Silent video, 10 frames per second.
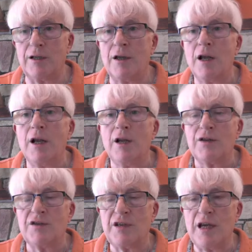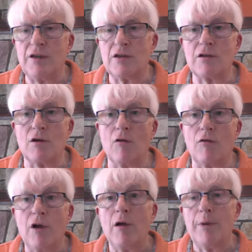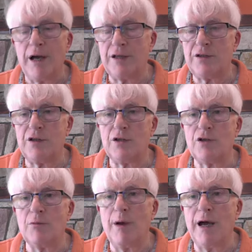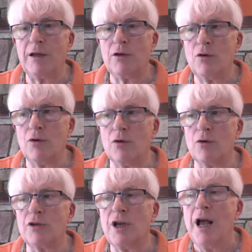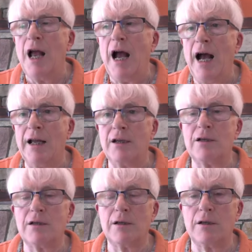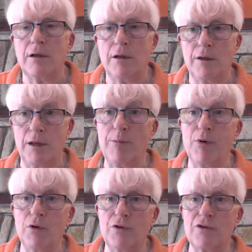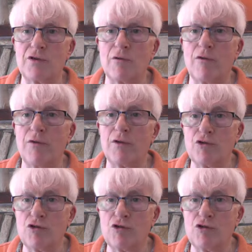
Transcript: in sense of passage to manhood and the importance of the